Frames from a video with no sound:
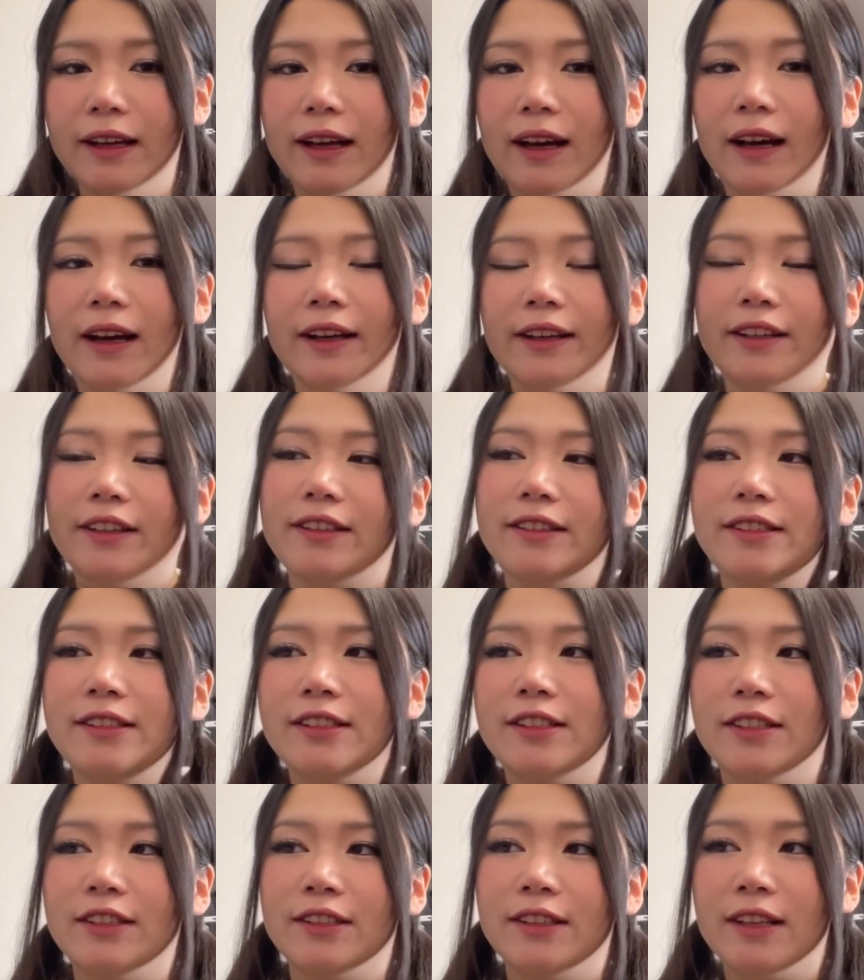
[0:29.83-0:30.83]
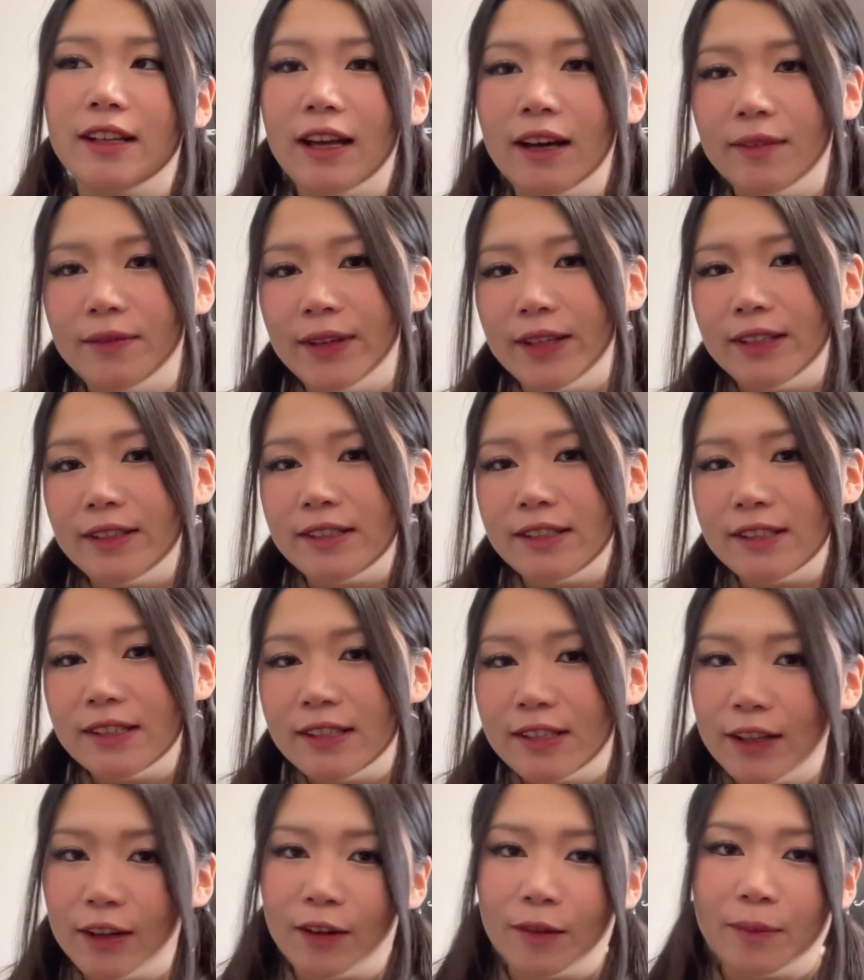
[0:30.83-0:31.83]
I used to love it
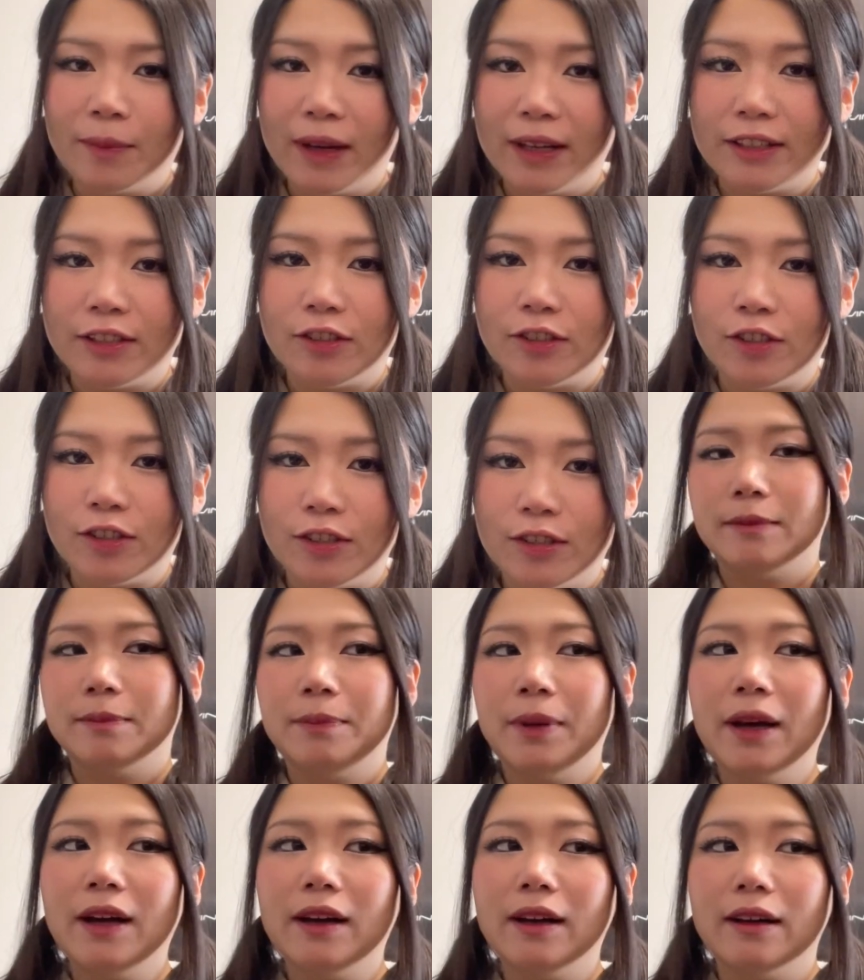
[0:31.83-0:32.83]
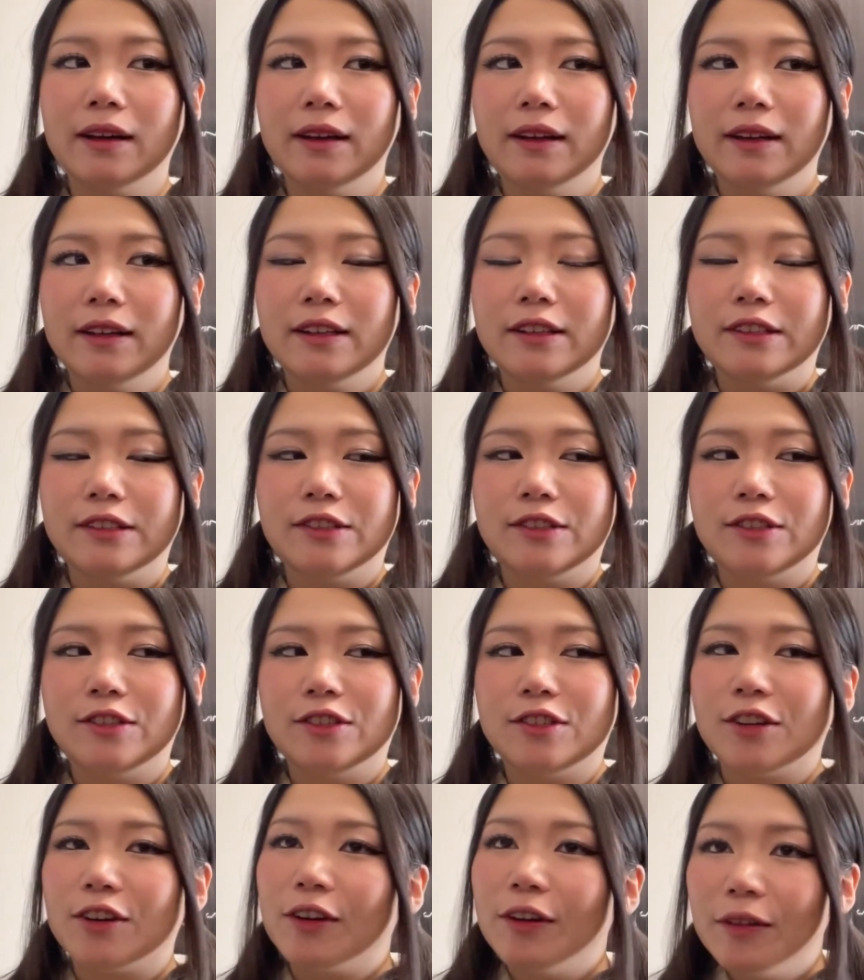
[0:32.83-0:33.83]
so much, but
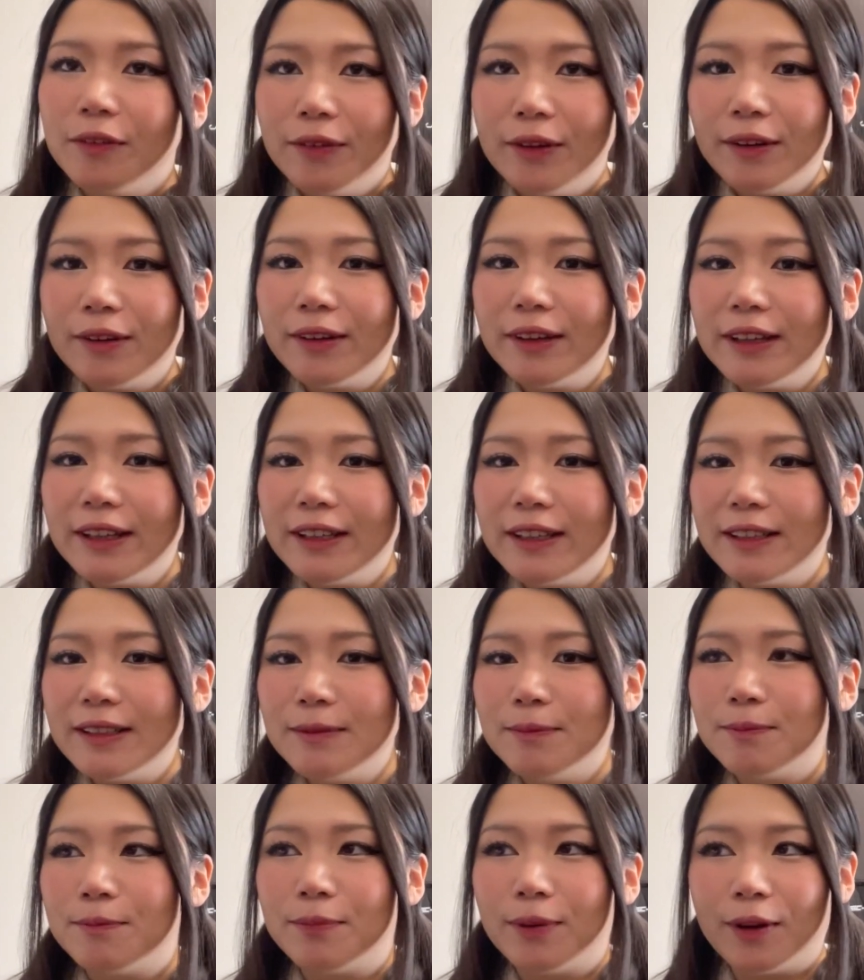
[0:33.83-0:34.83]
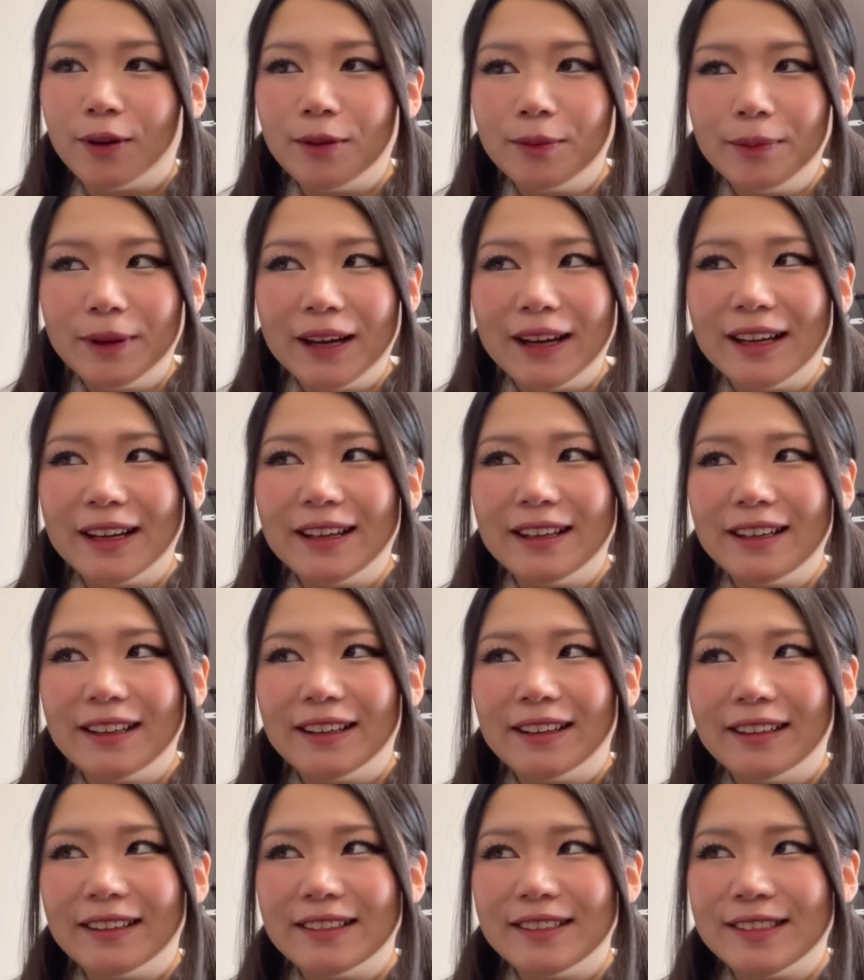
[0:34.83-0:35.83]
strawberry, boba,
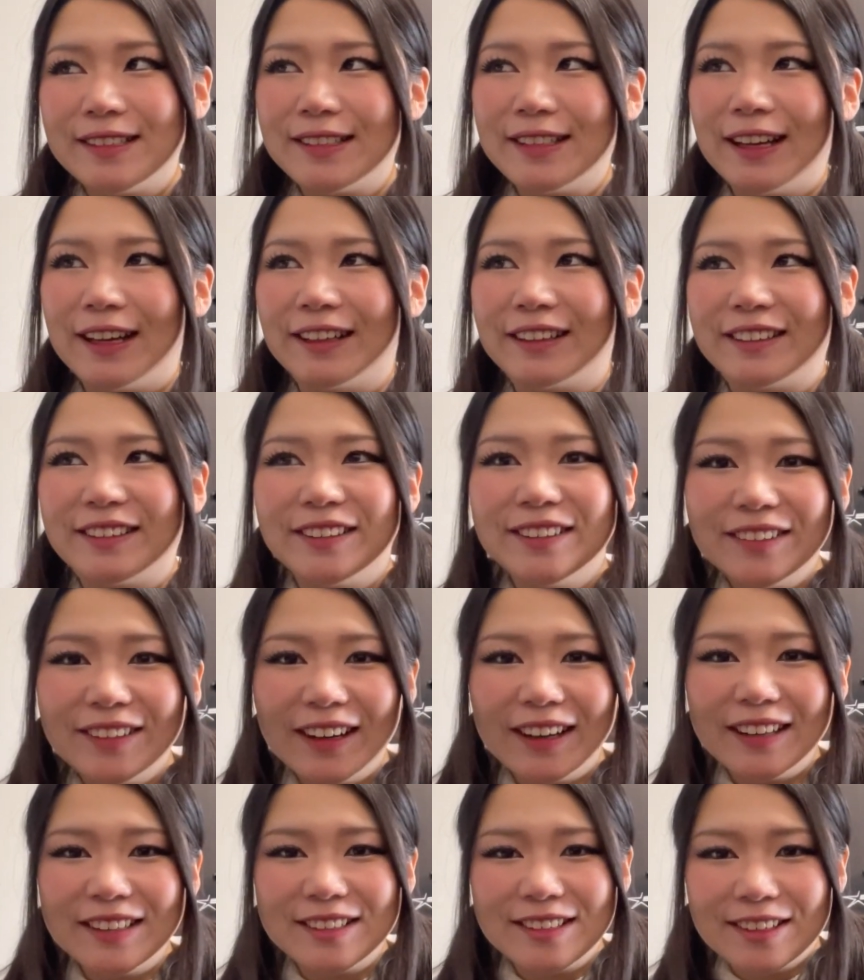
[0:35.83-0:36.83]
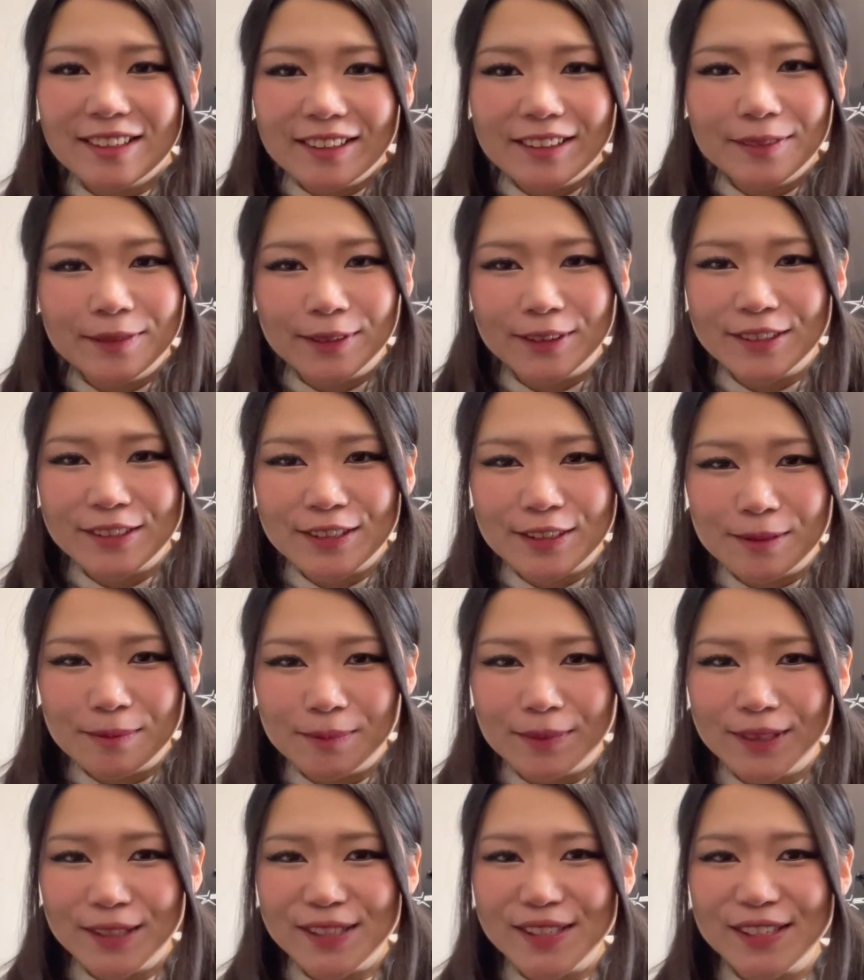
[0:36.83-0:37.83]
sakura, cherry blossom
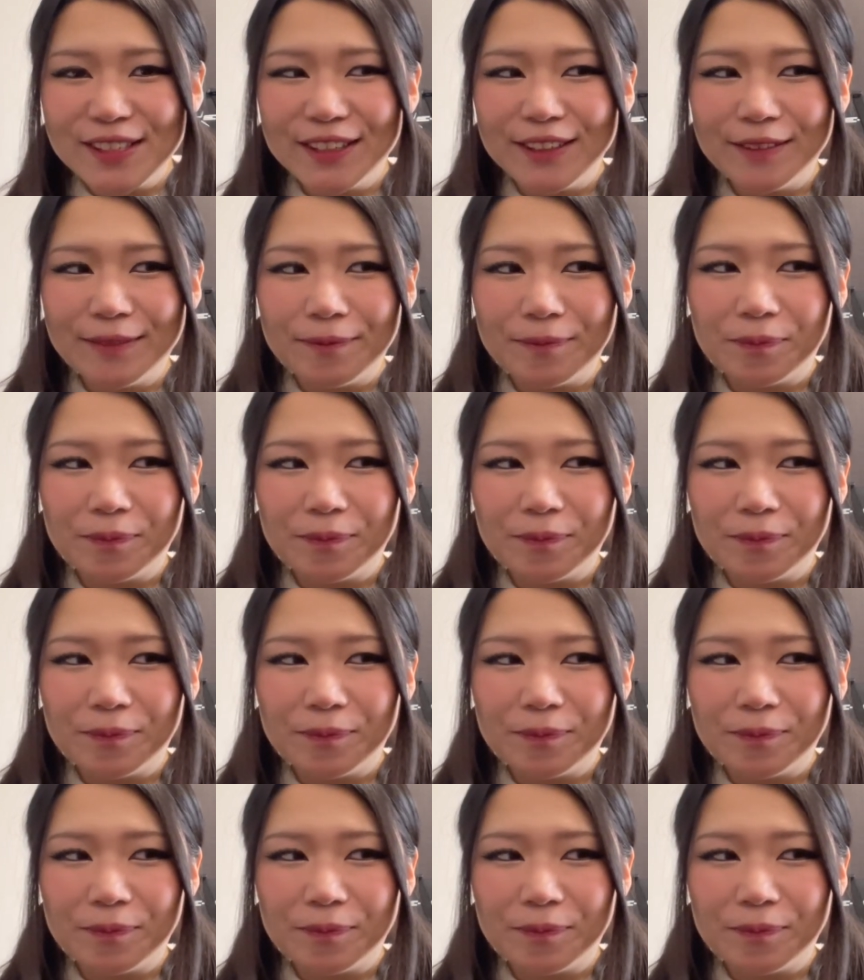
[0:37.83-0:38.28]
pizza?